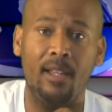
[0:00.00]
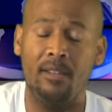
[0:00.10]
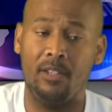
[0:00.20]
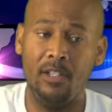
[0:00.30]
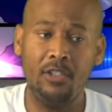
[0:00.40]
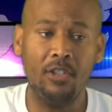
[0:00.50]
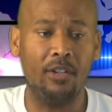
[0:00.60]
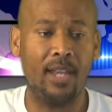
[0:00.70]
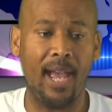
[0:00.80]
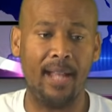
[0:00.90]
These young
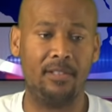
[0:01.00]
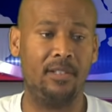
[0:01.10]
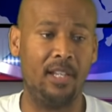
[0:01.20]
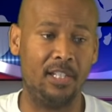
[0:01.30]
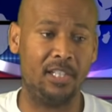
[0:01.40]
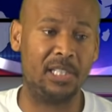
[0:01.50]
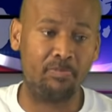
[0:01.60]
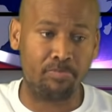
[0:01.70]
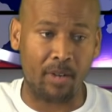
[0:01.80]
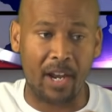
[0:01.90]
cats is
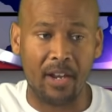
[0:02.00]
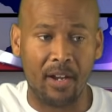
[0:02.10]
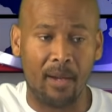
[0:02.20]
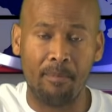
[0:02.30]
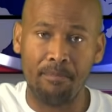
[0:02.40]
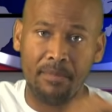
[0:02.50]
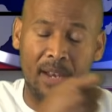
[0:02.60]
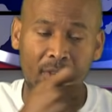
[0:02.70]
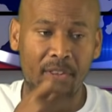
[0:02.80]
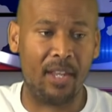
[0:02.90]
spraying up
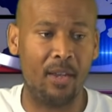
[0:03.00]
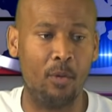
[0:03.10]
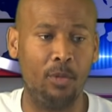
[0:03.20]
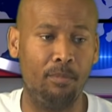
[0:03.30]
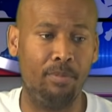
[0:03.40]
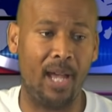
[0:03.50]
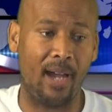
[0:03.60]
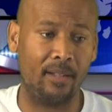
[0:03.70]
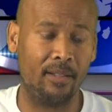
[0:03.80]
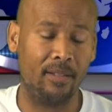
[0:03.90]
everything on the
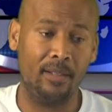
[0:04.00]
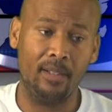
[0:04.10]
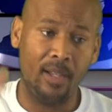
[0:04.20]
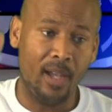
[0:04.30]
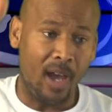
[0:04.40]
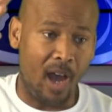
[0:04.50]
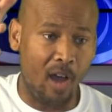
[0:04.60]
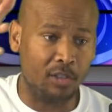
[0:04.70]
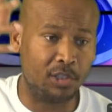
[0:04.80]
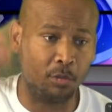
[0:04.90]
block. I
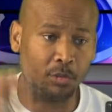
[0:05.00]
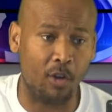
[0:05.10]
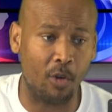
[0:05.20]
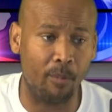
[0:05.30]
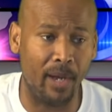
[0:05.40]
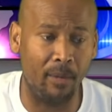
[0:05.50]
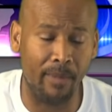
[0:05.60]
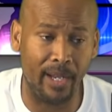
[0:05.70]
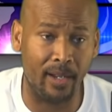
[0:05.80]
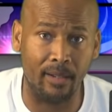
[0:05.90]
also talk about,
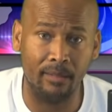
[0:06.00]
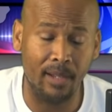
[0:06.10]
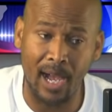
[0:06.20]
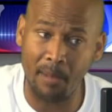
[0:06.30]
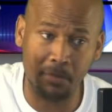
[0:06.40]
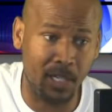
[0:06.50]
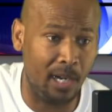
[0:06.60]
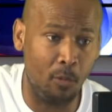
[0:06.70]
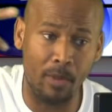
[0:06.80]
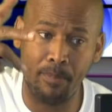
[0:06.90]
man, I'm
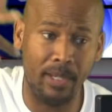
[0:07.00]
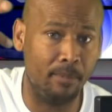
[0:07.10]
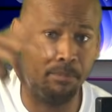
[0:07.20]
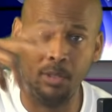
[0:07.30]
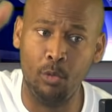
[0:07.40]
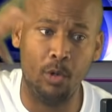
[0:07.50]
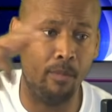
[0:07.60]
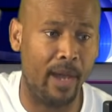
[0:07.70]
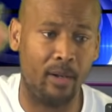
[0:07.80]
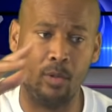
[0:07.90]
done with being blue no
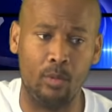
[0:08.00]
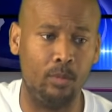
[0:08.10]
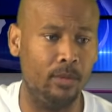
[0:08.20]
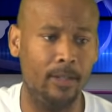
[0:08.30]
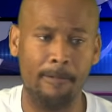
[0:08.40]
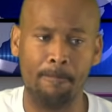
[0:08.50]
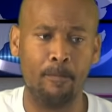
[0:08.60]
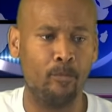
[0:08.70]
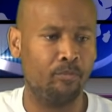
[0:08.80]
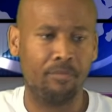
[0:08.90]
matter who.
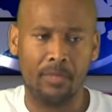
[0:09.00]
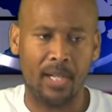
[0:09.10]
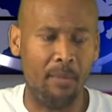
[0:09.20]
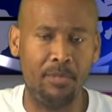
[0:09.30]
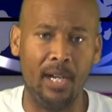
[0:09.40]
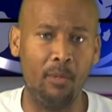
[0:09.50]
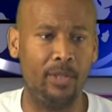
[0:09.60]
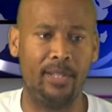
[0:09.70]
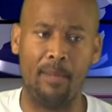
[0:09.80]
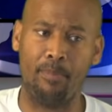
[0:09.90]
I'm done
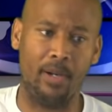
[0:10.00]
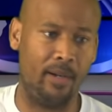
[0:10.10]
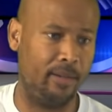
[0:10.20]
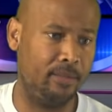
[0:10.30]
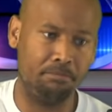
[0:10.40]
with that party.